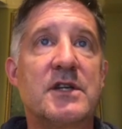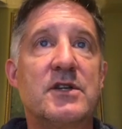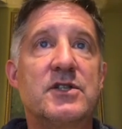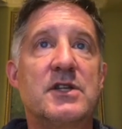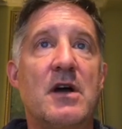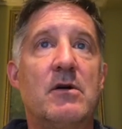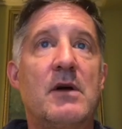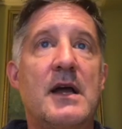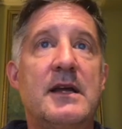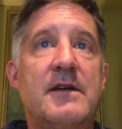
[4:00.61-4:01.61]
shall
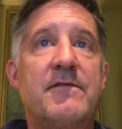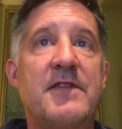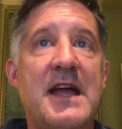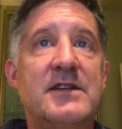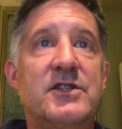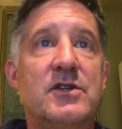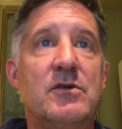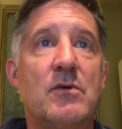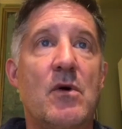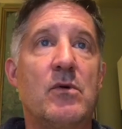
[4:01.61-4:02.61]
give thanks to
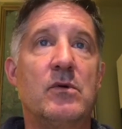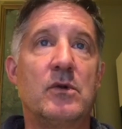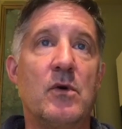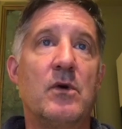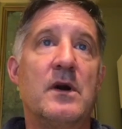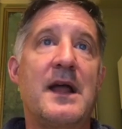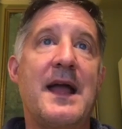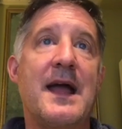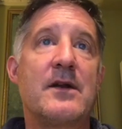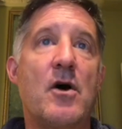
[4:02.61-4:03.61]
you, O Lord,
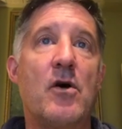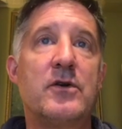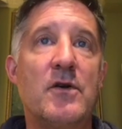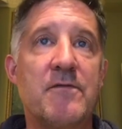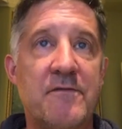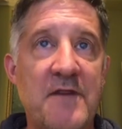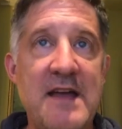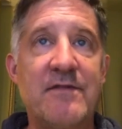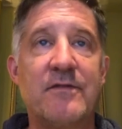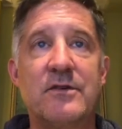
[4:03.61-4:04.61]
and all your
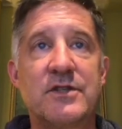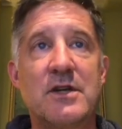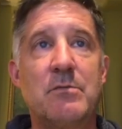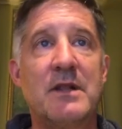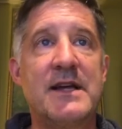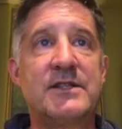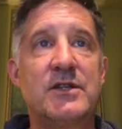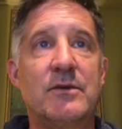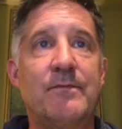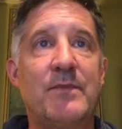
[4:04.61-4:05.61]
faithful shall bless
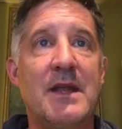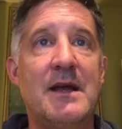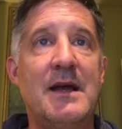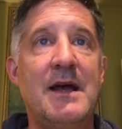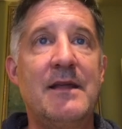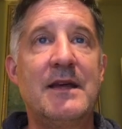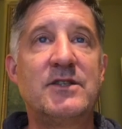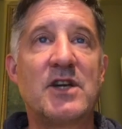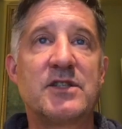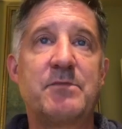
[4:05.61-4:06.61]
you. They
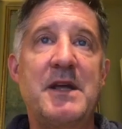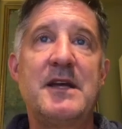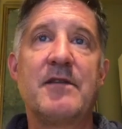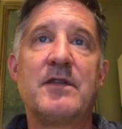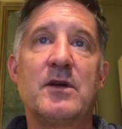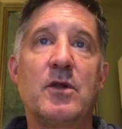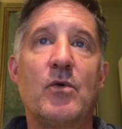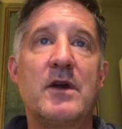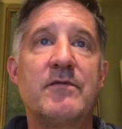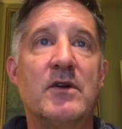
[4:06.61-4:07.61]
shall speak of the
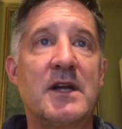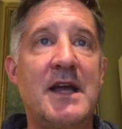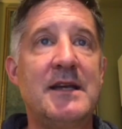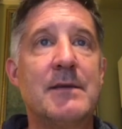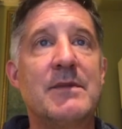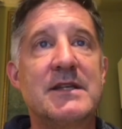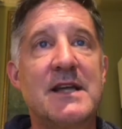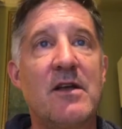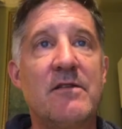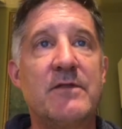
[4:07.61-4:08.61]
glory of your kingdom and
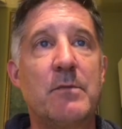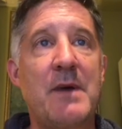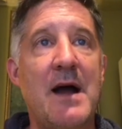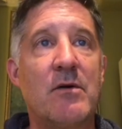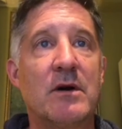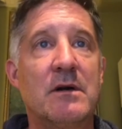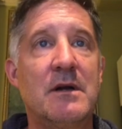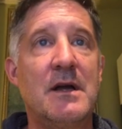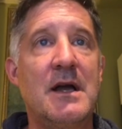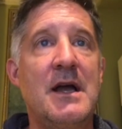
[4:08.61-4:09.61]
tell of your power,
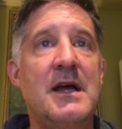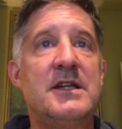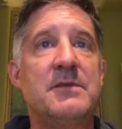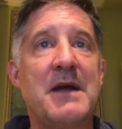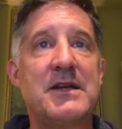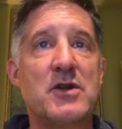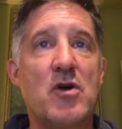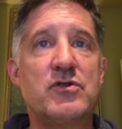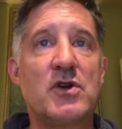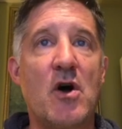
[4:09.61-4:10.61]
to make
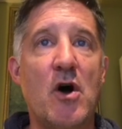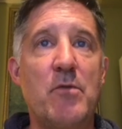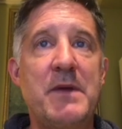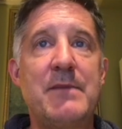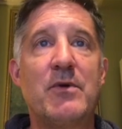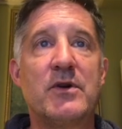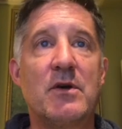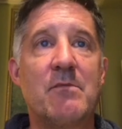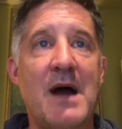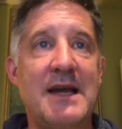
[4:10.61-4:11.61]
known to all people your
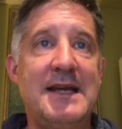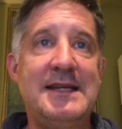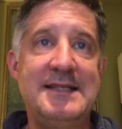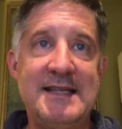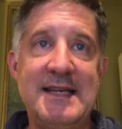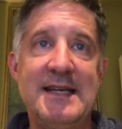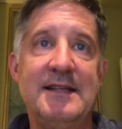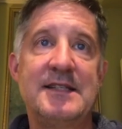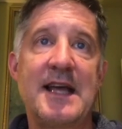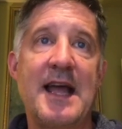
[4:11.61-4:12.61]
mighty
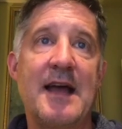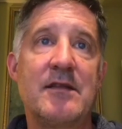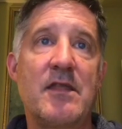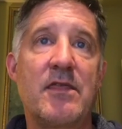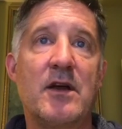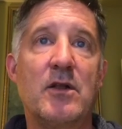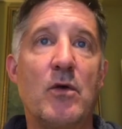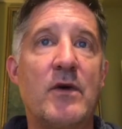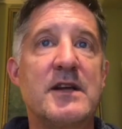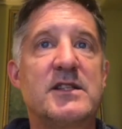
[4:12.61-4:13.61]
deeds and the
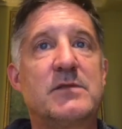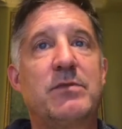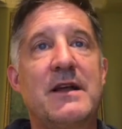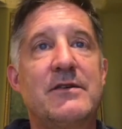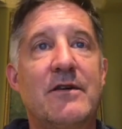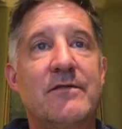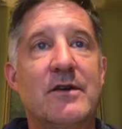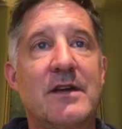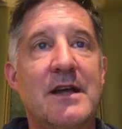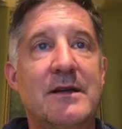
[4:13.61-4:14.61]
glorious splendor of your
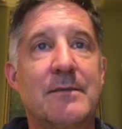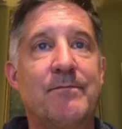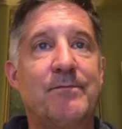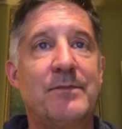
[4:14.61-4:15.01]
kingdom.